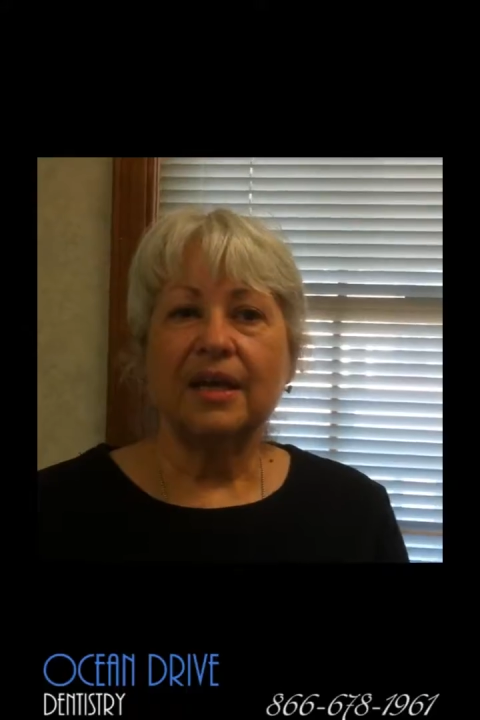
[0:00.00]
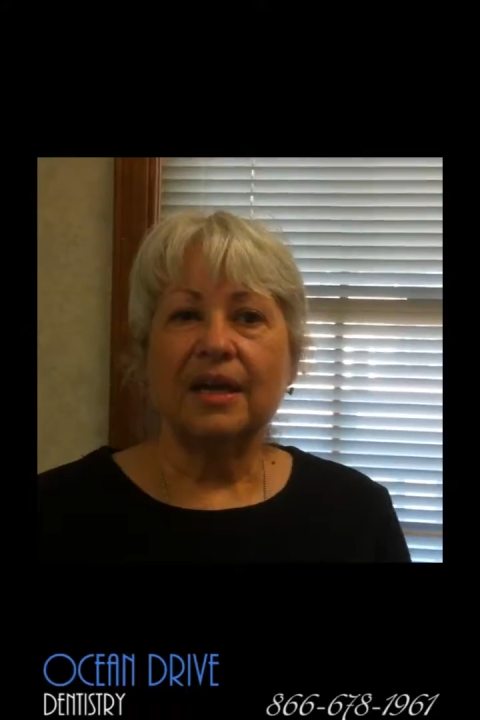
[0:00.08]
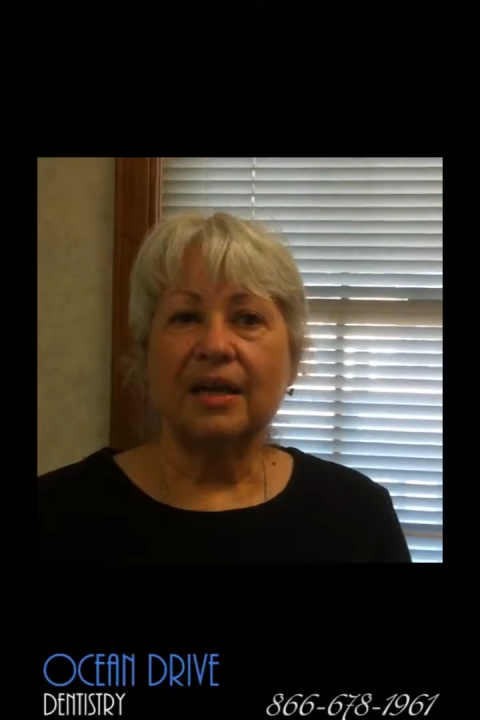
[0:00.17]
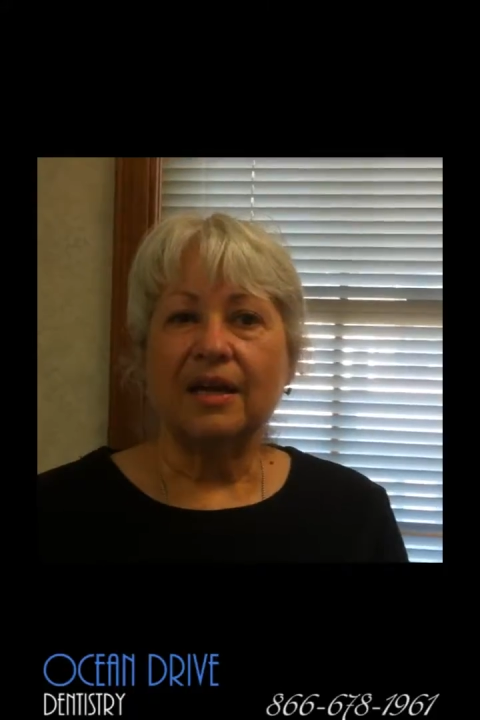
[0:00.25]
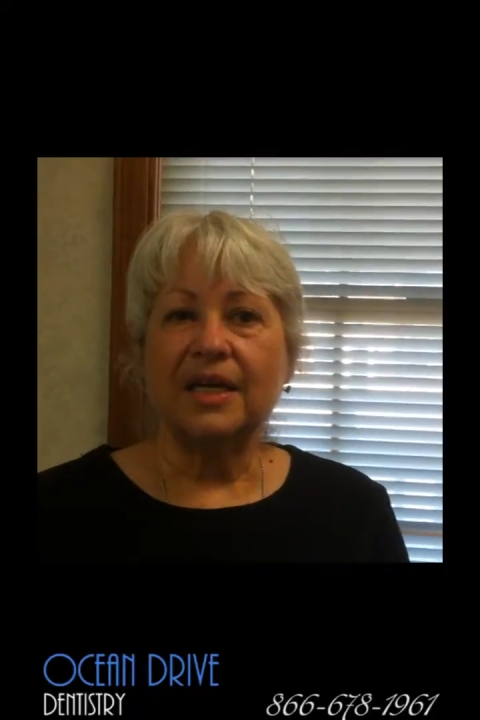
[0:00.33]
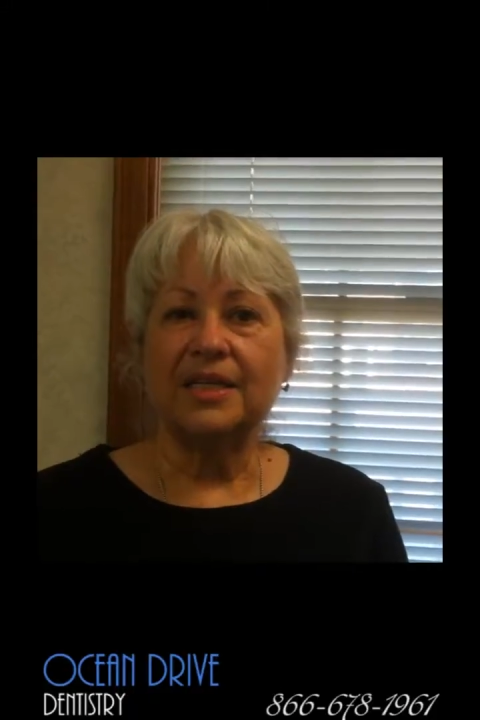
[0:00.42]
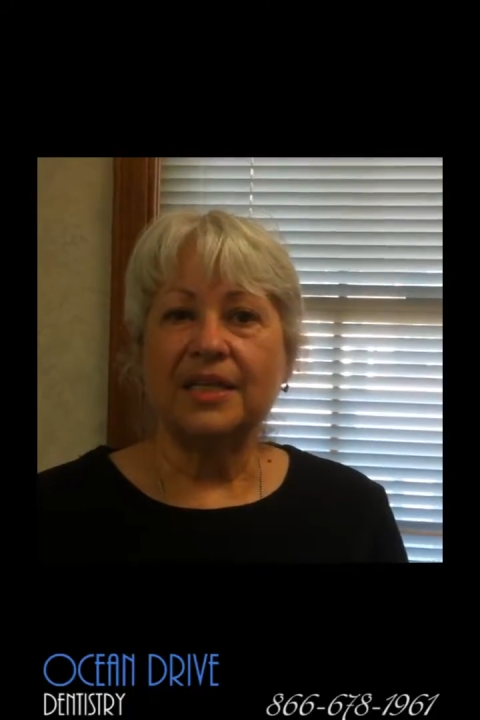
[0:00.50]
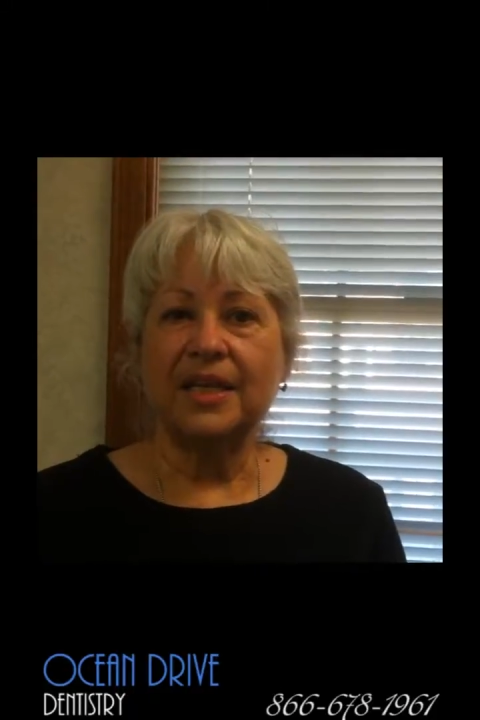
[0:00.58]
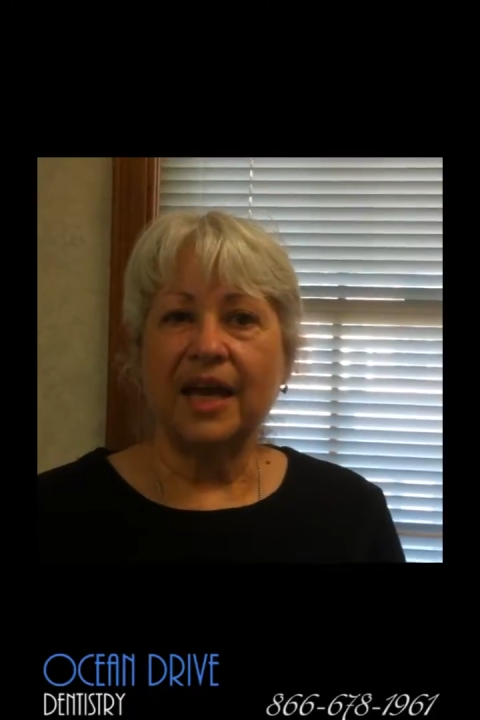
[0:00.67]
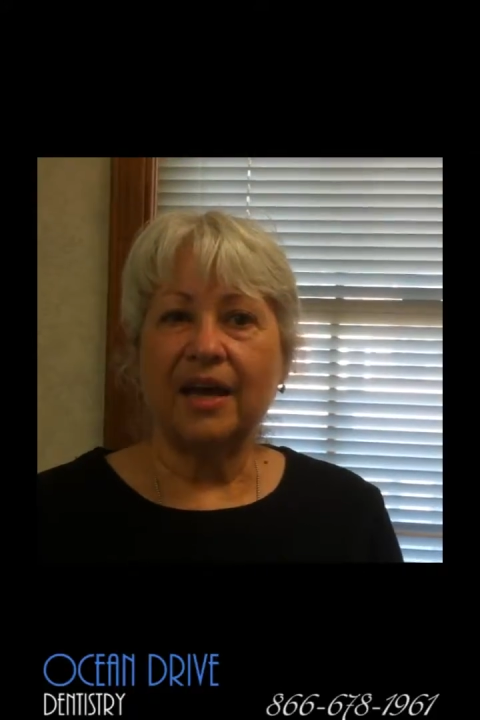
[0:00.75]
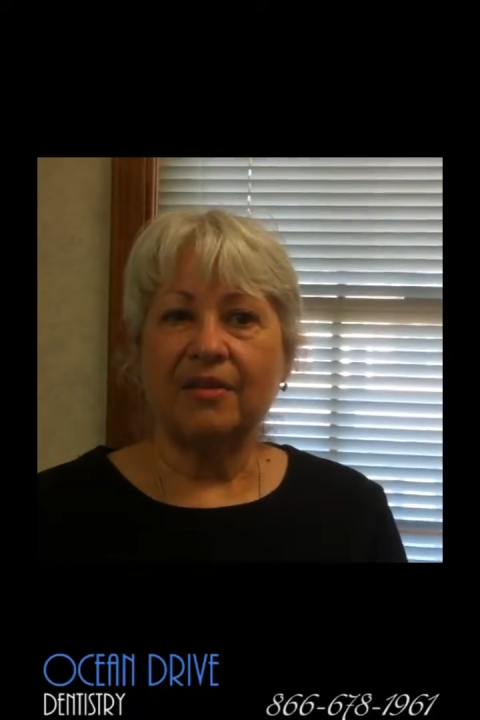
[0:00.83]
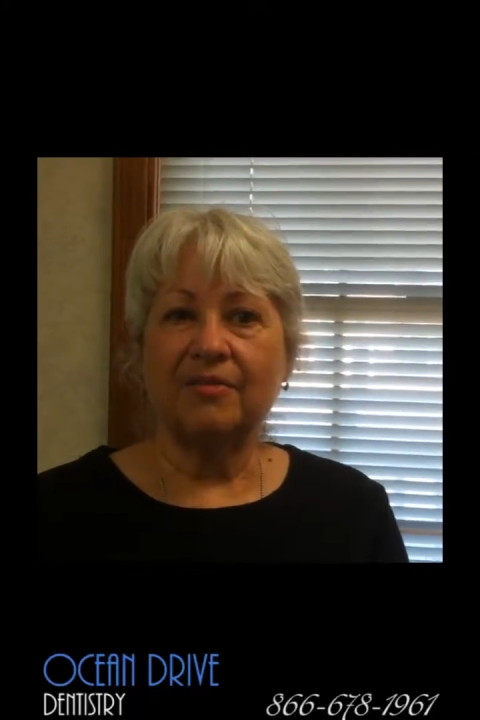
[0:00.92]
Uh, I did
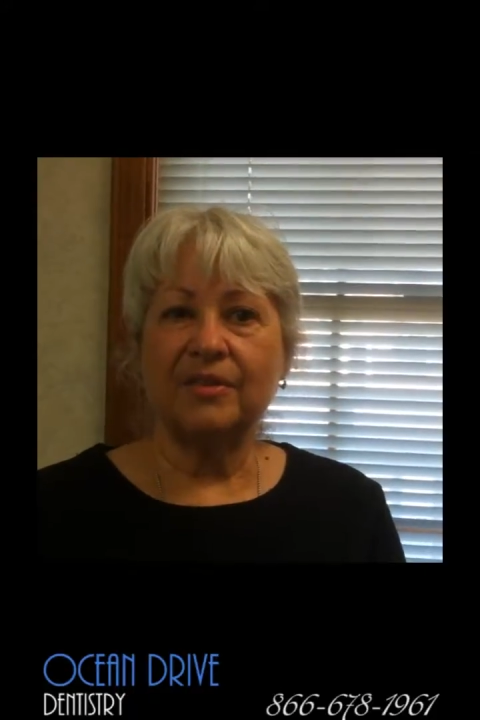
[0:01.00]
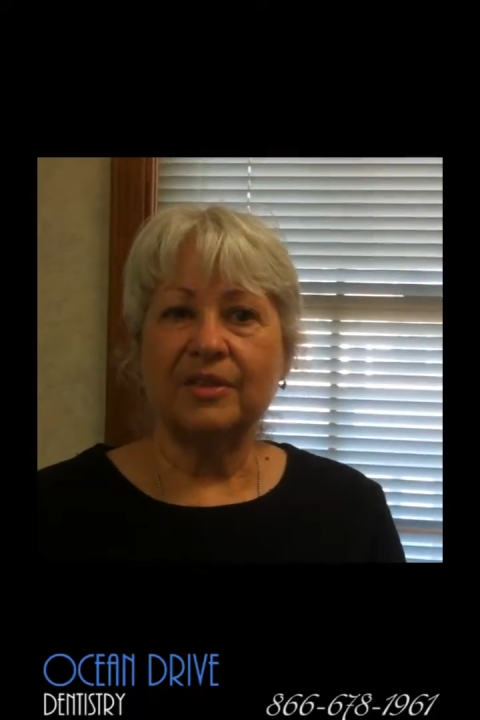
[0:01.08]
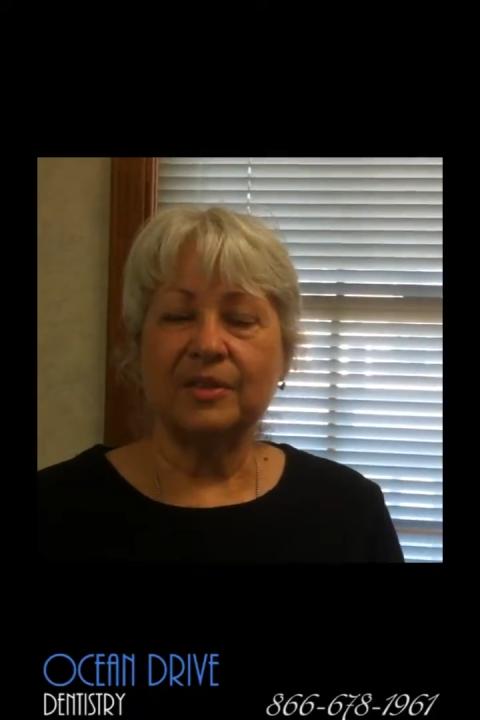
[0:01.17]
have a